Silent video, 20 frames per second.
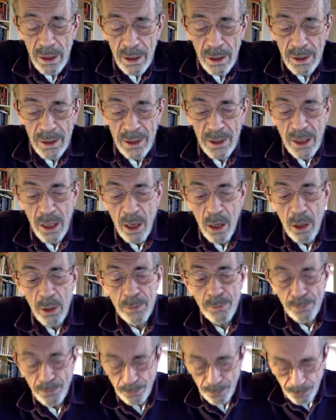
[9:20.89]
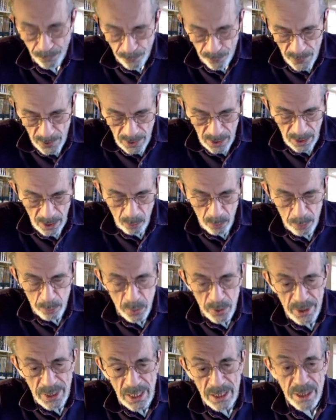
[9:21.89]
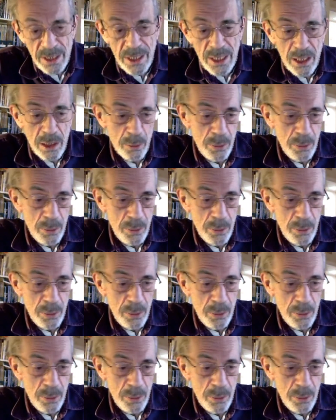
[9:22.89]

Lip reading: So we put that together,